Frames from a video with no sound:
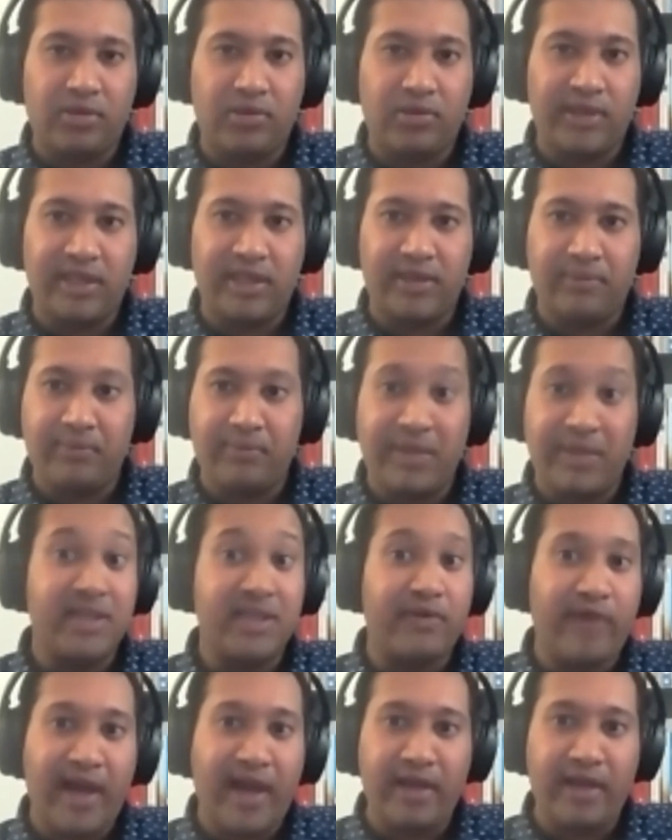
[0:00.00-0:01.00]
create immense
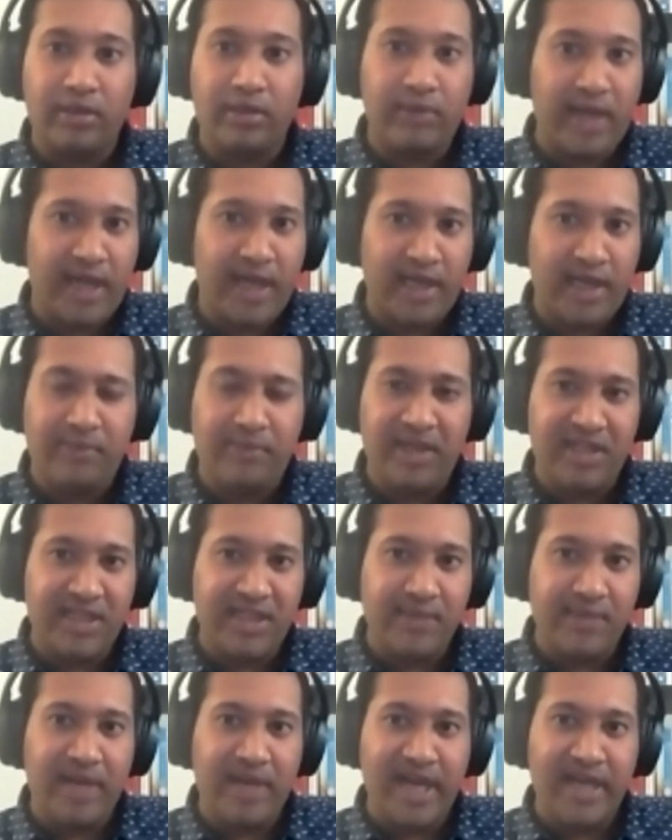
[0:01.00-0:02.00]
value and immense
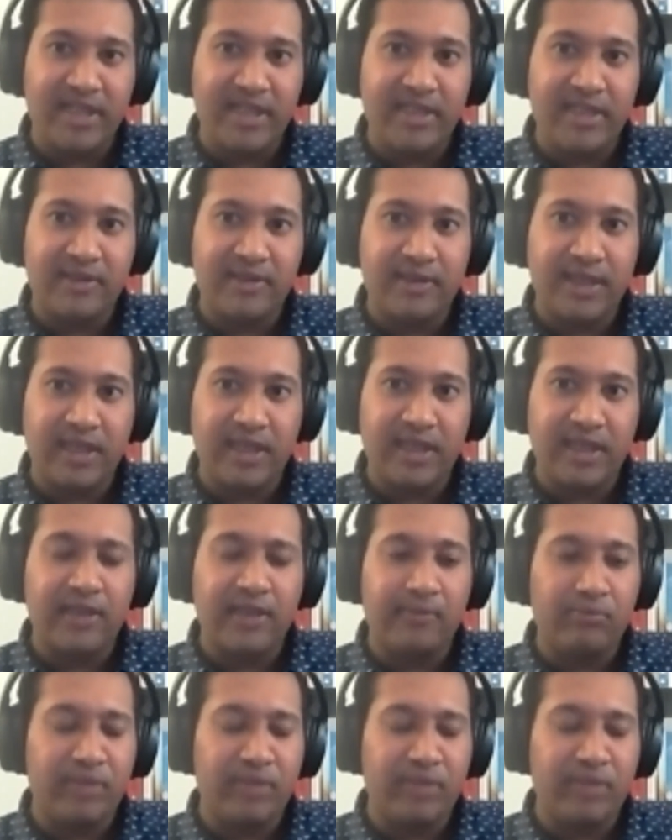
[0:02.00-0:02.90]
impact in it.